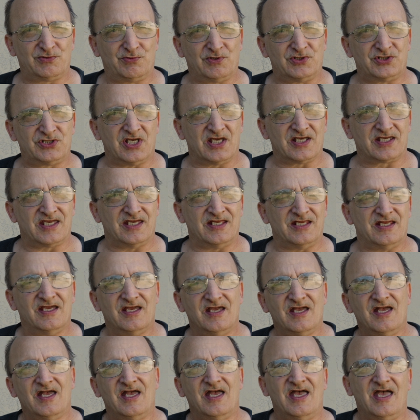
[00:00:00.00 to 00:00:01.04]
per second
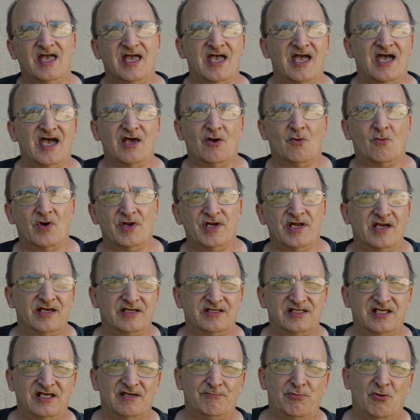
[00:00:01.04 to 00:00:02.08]
at
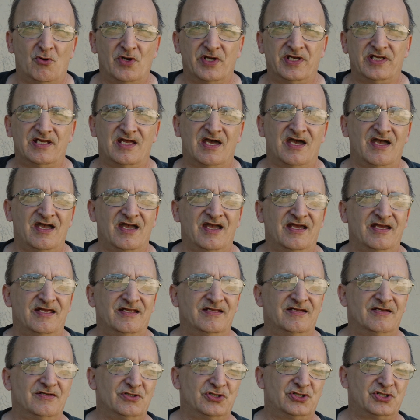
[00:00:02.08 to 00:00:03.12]

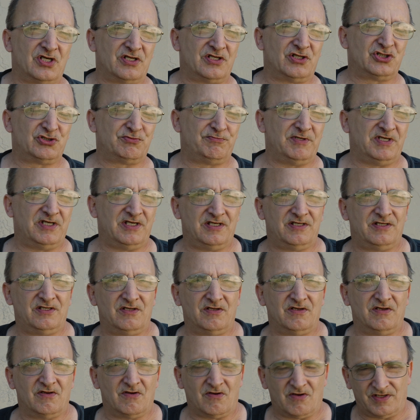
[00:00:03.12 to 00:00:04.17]
119.9 shutter speed
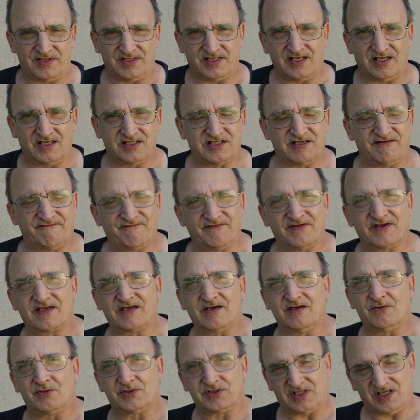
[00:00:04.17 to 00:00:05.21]
on the
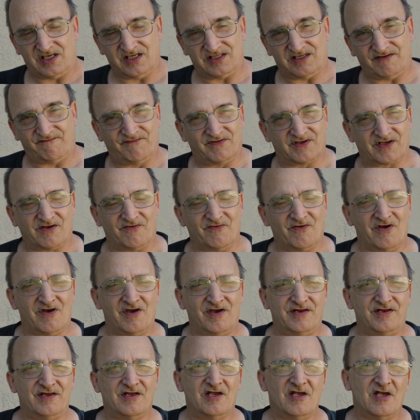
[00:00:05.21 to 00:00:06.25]
anti-flicker with the anti-flicker
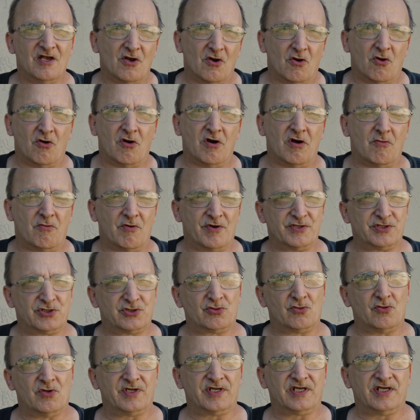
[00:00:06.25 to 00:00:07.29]
on, or
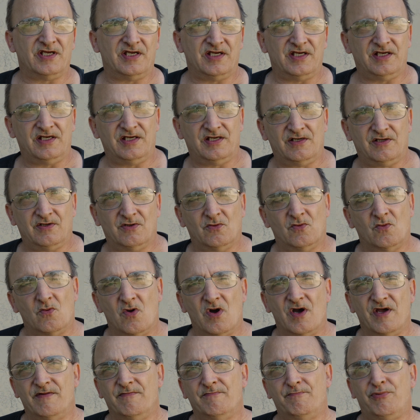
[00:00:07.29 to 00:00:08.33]
121.3
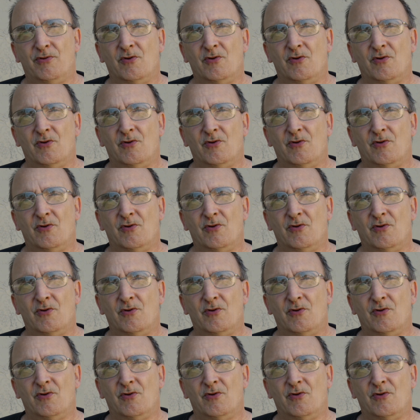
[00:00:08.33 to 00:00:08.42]
or